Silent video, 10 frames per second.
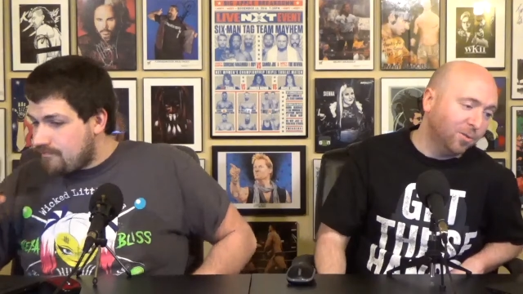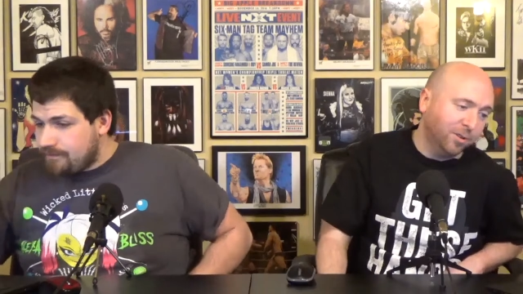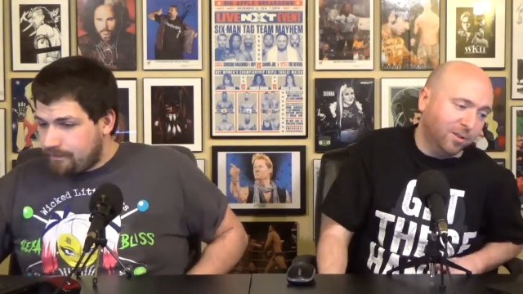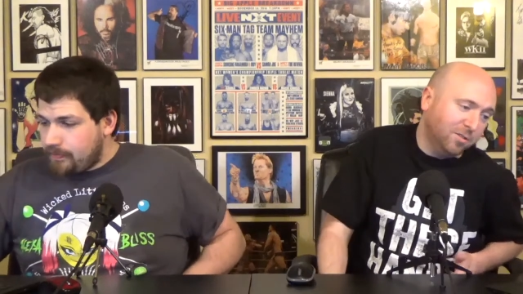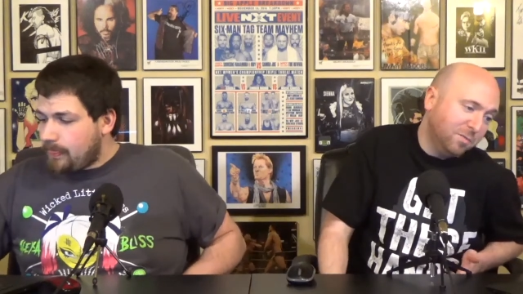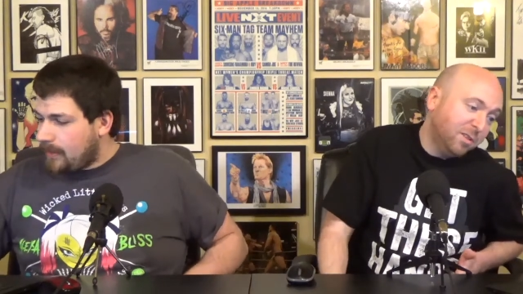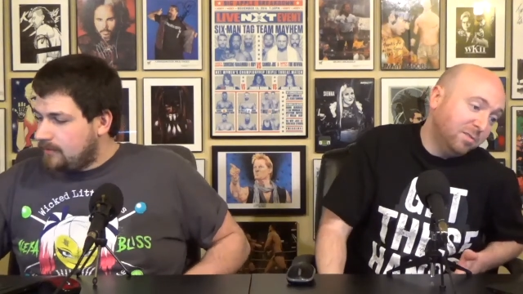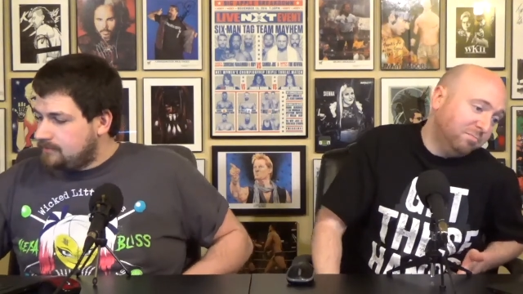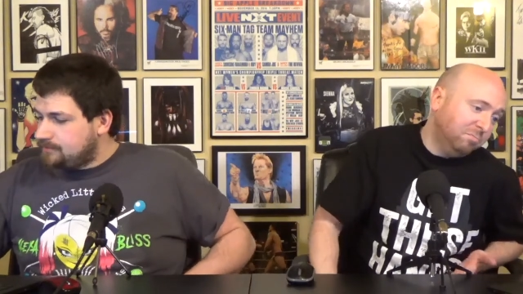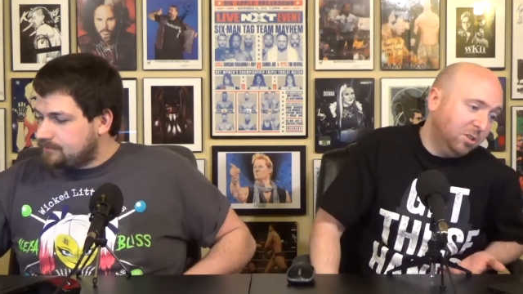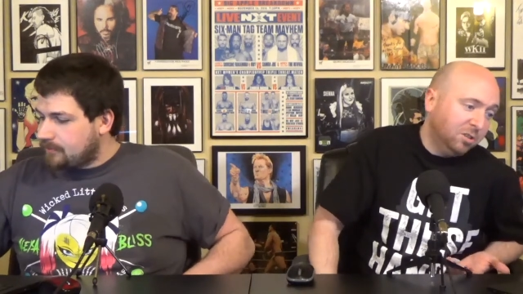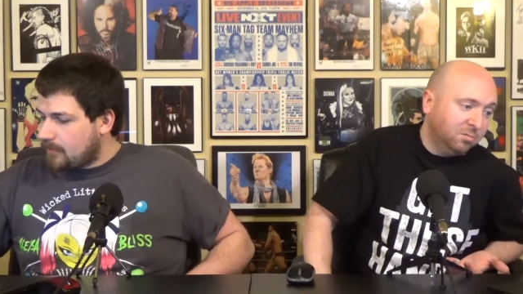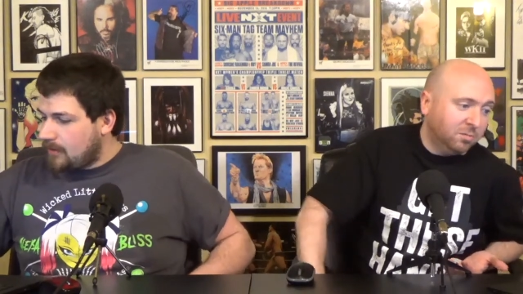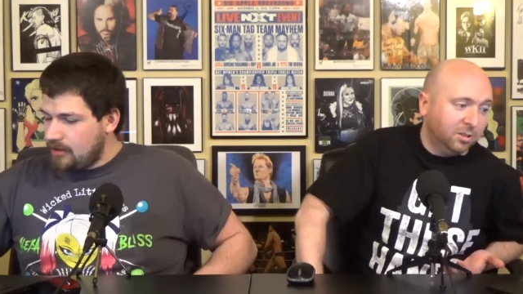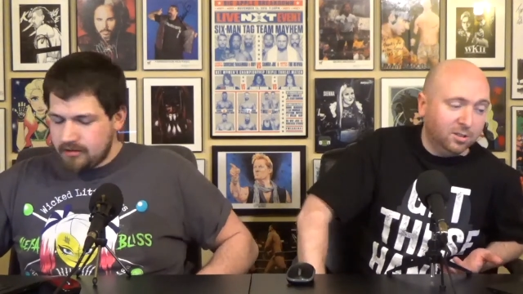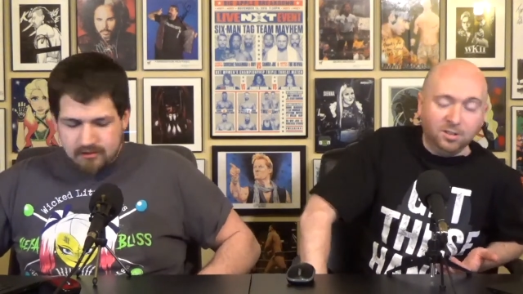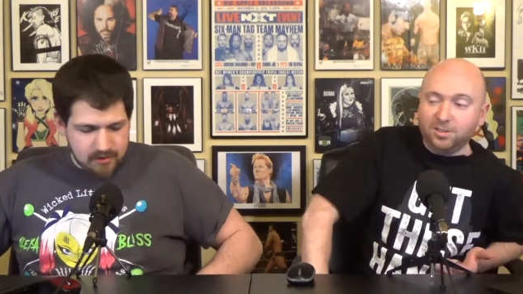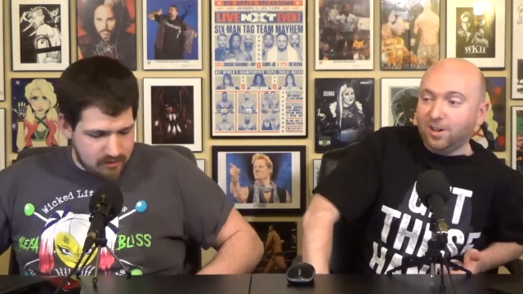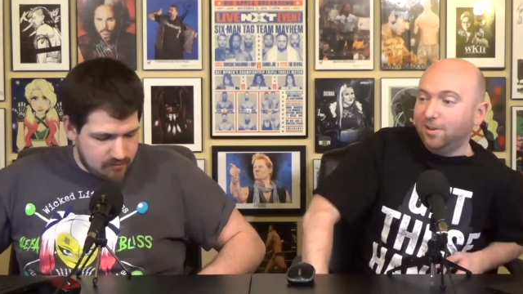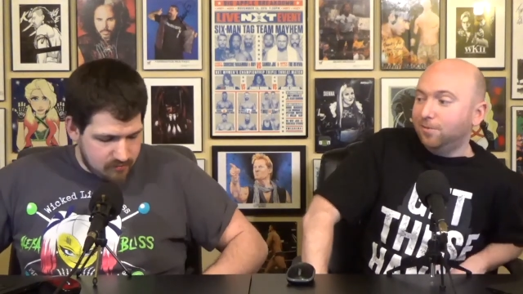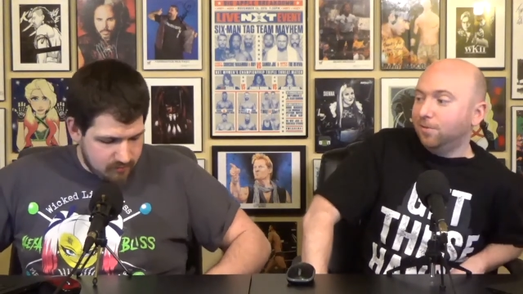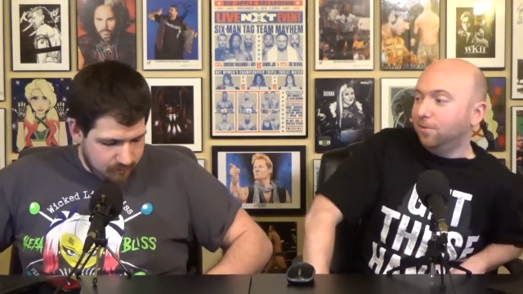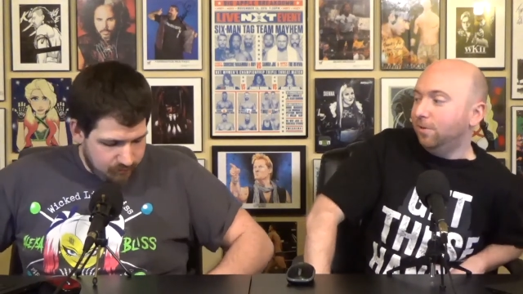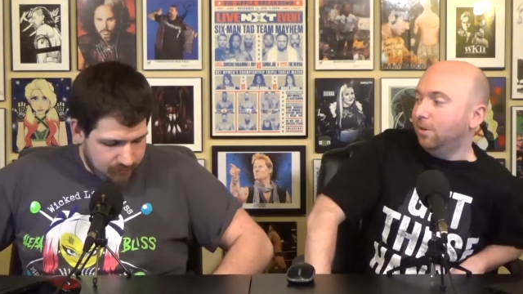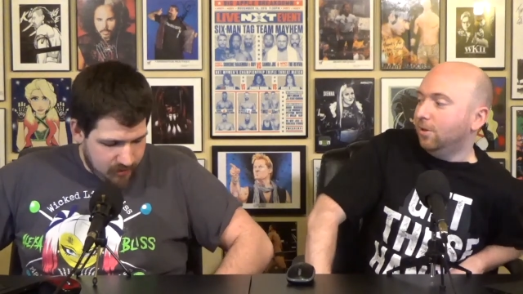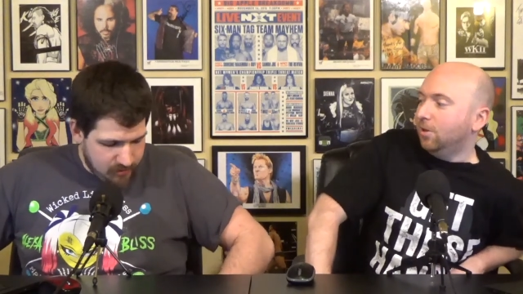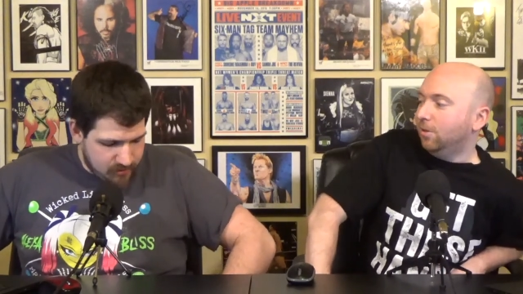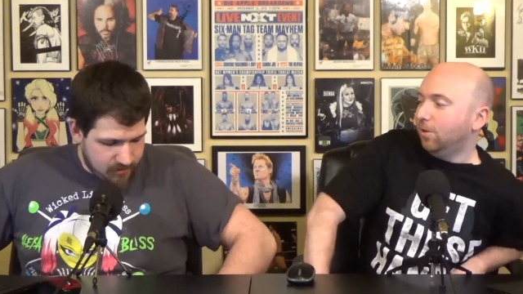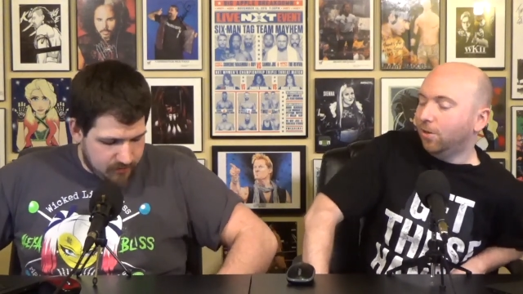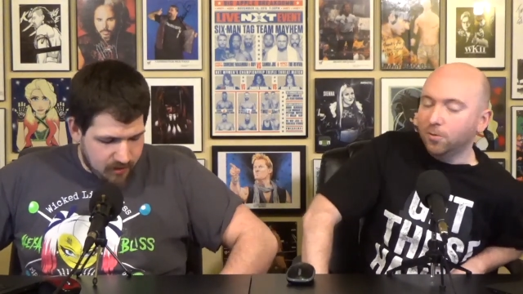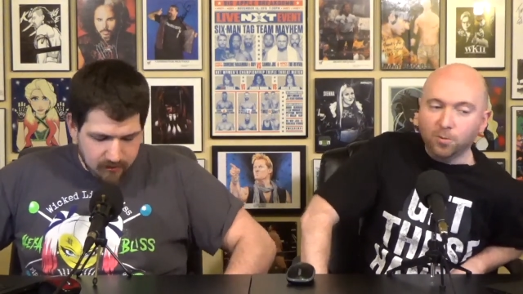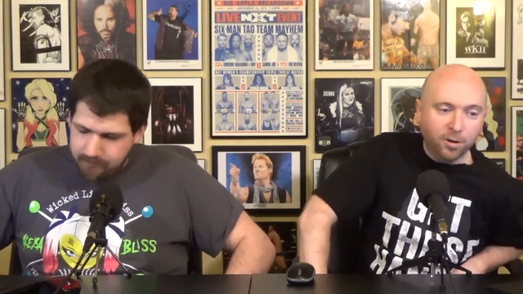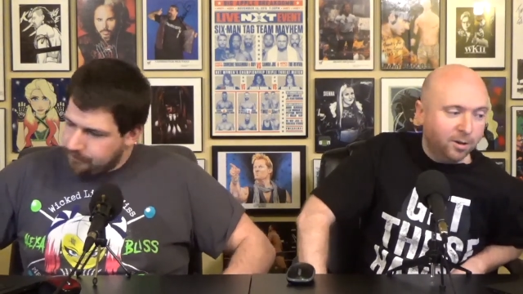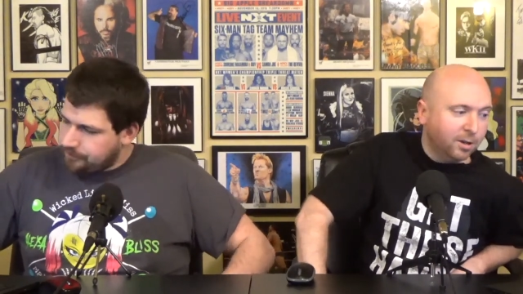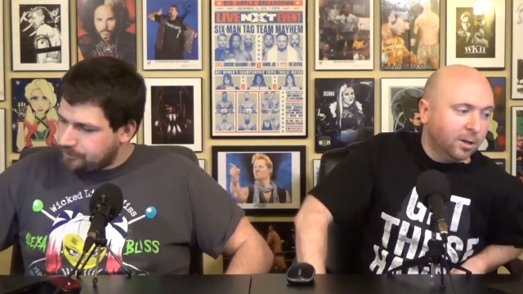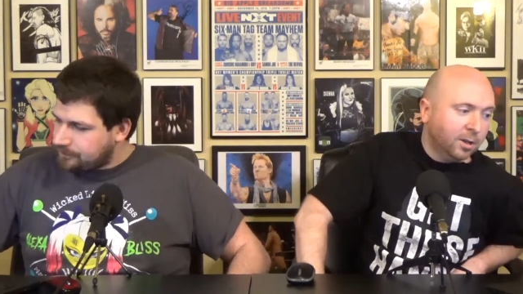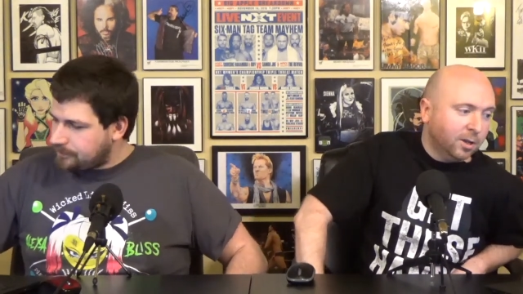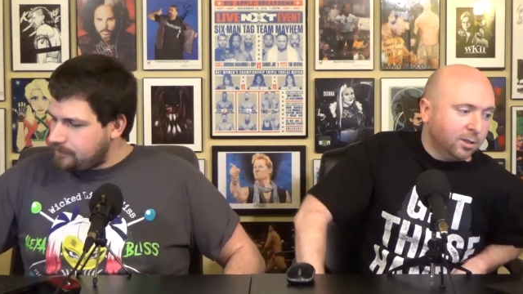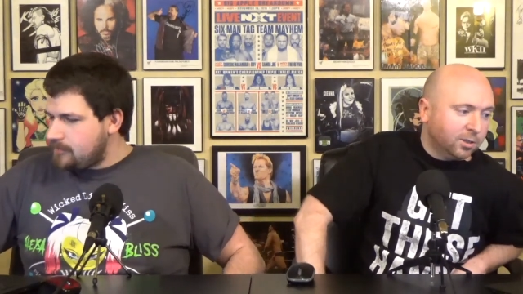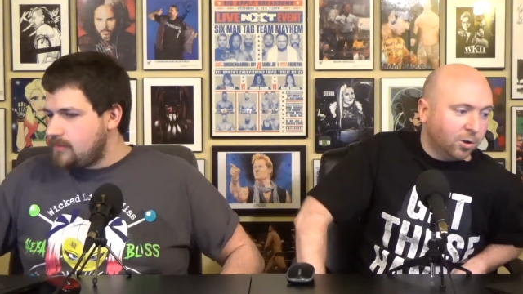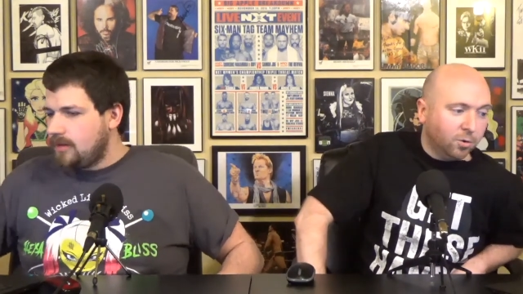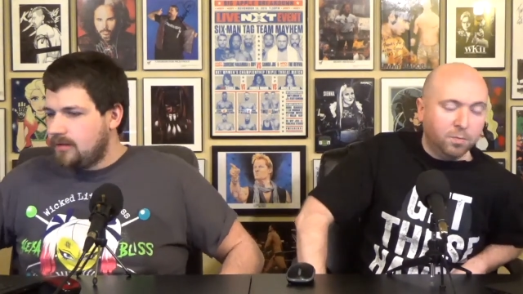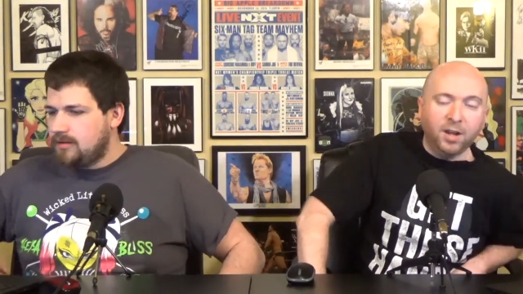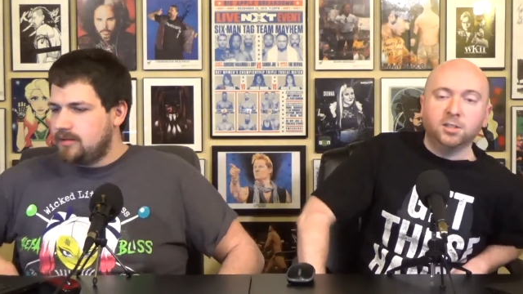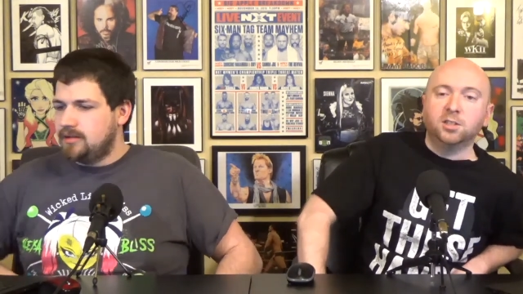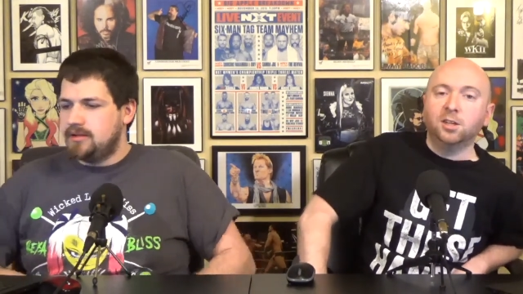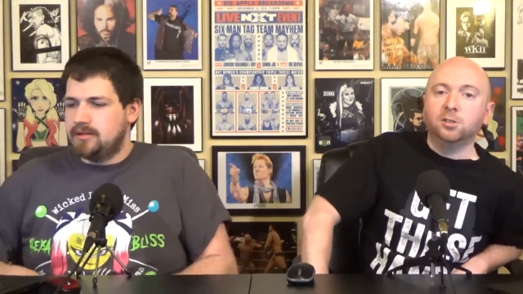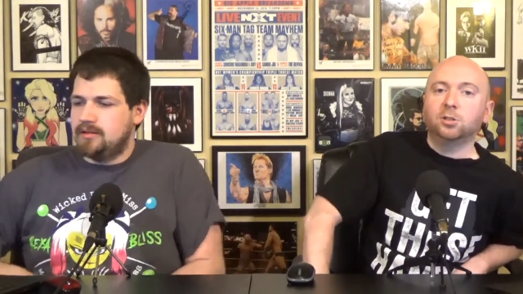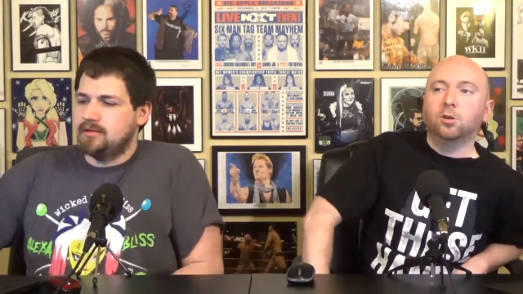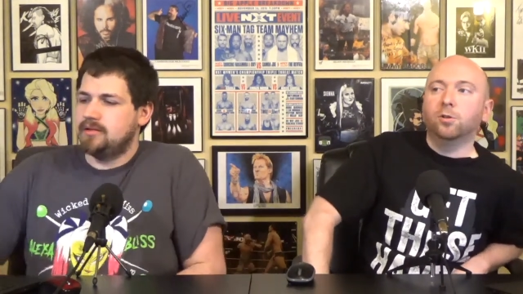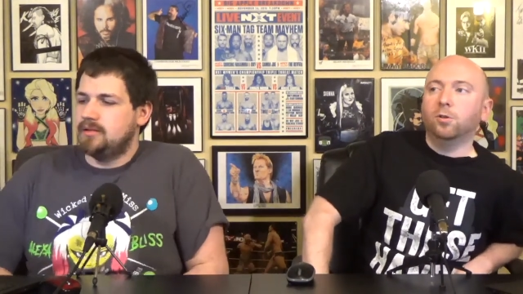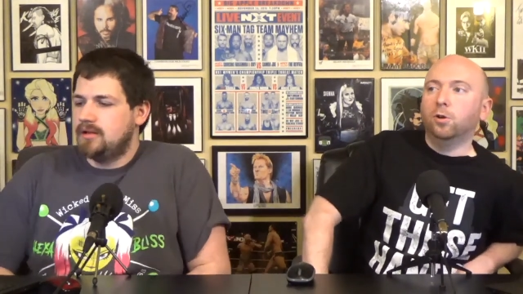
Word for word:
Speaker 1: or it could have been, you know,
Speaker 2: it was, tied for yeah, the other there. one.
Speaker 1: So backstage, Kurt